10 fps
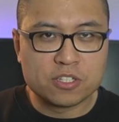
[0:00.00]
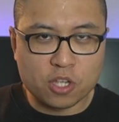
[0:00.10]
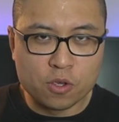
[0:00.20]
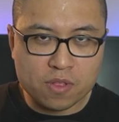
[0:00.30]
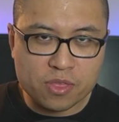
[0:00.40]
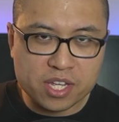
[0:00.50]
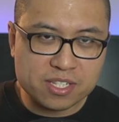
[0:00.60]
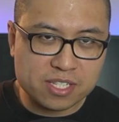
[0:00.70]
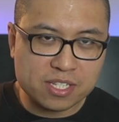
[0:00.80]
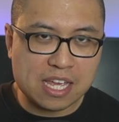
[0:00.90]
So
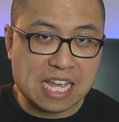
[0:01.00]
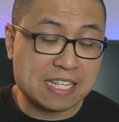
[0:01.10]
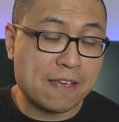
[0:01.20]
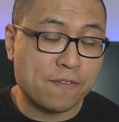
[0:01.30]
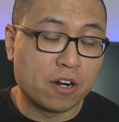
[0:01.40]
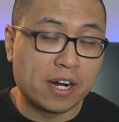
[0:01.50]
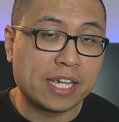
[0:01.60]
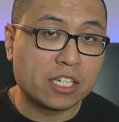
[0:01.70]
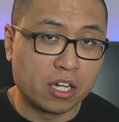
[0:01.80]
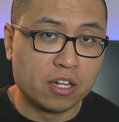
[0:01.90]
this S F R
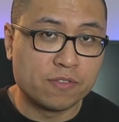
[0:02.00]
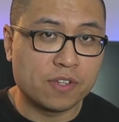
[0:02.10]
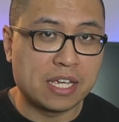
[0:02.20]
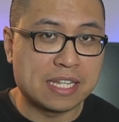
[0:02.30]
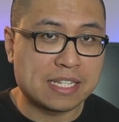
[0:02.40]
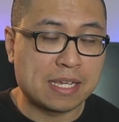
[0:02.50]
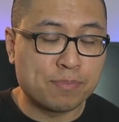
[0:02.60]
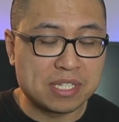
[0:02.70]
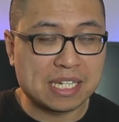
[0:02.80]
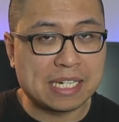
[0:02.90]
A curve is a
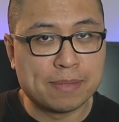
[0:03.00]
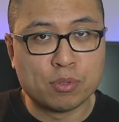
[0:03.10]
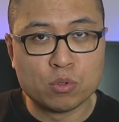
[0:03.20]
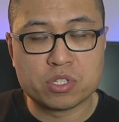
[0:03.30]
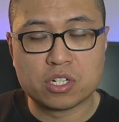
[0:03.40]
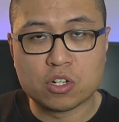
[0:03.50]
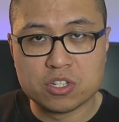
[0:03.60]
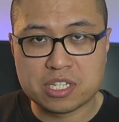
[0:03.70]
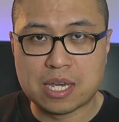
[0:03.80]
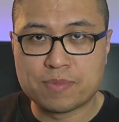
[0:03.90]
particularly important
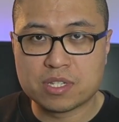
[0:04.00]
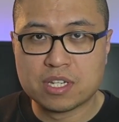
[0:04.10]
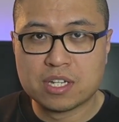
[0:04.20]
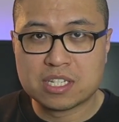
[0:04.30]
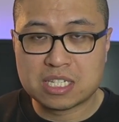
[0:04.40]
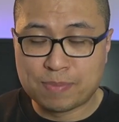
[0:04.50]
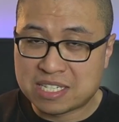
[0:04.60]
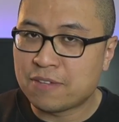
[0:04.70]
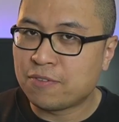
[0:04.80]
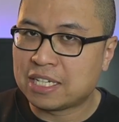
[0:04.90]
concept
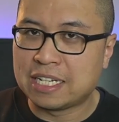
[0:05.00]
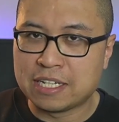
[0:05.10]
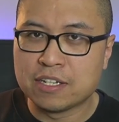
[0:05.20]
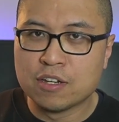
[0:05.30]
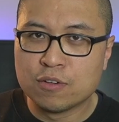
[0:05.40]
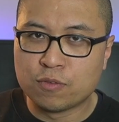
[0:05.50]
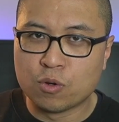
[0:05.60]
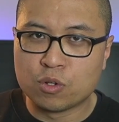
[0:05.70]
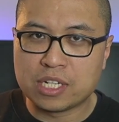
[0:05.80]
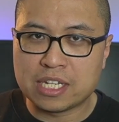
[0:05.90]
specifically
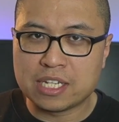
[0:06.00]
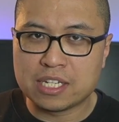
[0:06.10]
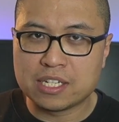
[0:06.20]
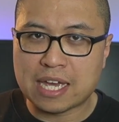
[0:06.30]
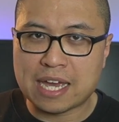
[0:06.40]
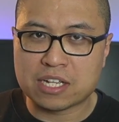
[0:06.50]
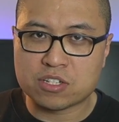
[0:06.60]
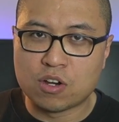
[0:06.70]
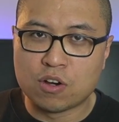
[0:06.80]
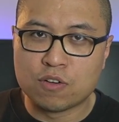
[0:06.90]
for the
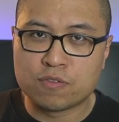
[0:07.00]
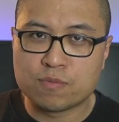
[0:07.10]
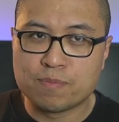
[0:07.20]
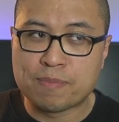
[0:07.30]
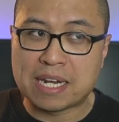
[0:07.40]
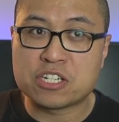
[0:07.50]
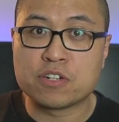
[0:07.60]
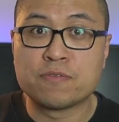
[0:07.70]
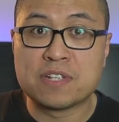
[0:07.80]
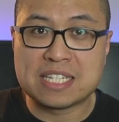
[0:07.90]
act of
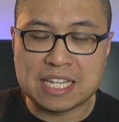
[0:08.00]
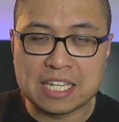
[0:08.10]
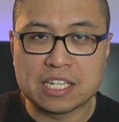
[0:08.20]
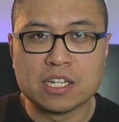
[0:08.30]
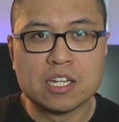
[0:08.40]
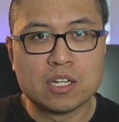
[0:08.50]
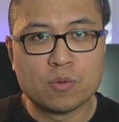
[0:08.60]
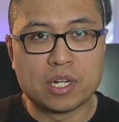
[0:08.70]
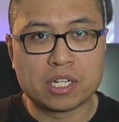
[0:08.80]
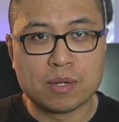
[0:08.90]
managing fatigue
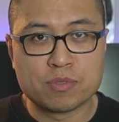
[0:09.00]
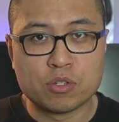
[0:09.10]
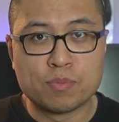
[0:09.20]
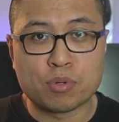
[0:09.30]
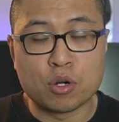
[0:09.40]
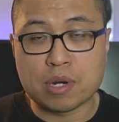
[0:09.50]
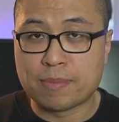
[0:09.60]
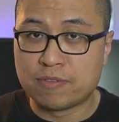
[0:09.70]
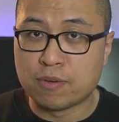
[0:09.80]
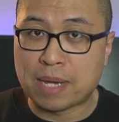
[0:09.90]
when it comes to
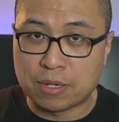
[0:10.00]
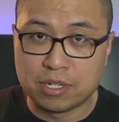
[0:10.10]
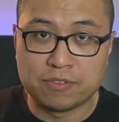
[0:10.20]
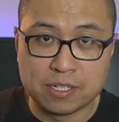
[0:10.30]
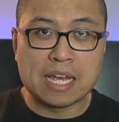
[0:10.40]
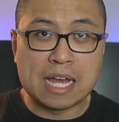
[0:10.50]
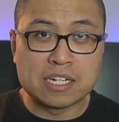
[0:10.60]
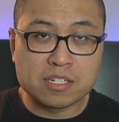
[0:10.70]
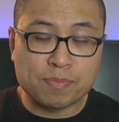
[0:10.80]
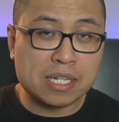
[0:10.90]
programming for powerlifting.
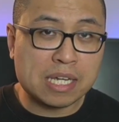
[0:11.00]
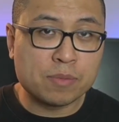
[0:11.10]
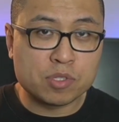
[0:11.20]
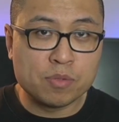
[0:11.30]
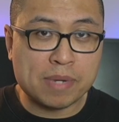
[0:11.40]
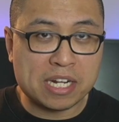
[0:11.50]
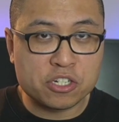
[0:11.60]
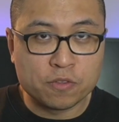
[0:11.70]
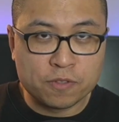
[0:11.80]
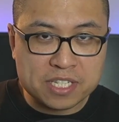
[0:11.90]
And being able to
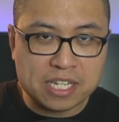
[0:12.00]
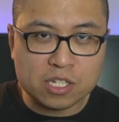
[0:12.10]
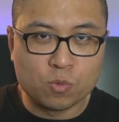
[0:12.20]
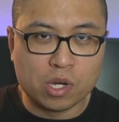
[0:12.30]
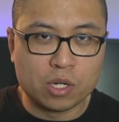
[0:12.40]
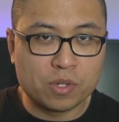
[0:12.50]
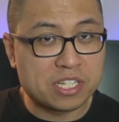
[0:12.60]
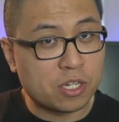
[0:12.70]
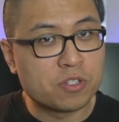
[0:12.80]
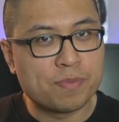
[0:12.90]
manage your fatigue well
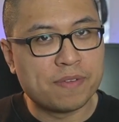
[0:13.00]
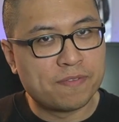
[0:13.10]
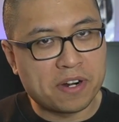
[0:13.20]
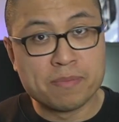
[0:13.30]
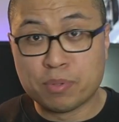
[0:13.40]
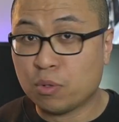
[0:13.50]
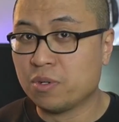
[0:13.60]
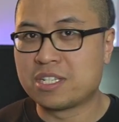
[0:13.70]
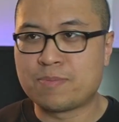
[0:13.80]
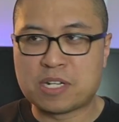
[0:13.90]
is going to be very
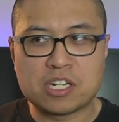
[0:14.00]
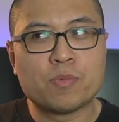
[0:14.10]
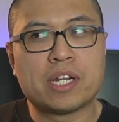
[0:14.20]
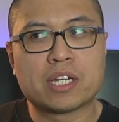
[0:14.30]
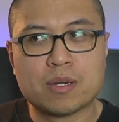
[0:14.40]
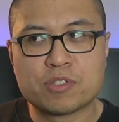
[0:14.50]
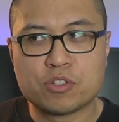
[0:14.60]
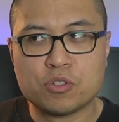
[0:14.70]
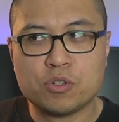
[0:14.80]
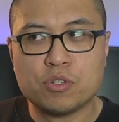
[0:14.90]
important, especially when it comes
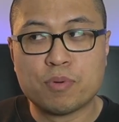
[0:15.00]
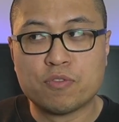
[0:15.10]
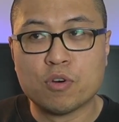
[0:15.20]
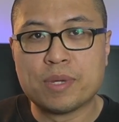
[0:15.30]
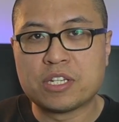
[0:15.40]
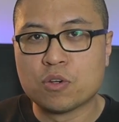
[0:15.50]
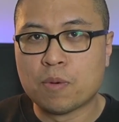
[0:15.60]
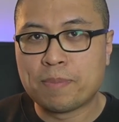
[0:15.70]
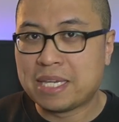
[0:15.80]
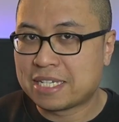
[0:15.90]
to performing
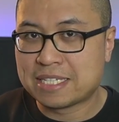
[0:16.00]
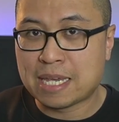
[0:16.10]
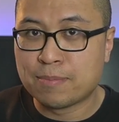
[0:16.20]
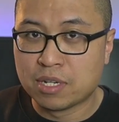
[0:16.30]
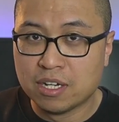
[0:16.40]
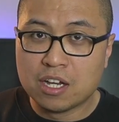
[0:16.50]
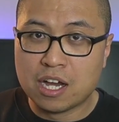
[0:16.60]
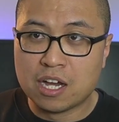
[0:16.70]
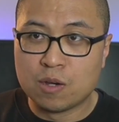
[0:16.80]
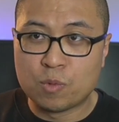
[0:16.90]
your peak and taper
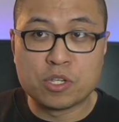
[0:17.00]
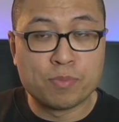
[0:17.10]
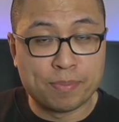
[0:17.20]
uh, when you